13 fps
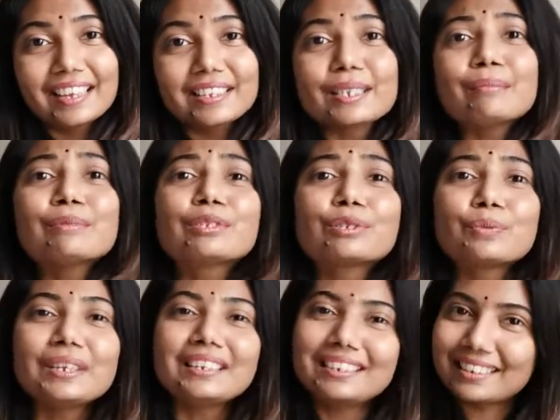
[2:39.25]
some
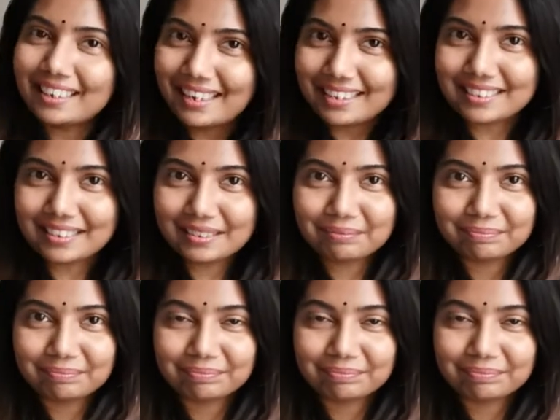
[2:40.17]
sweet taste.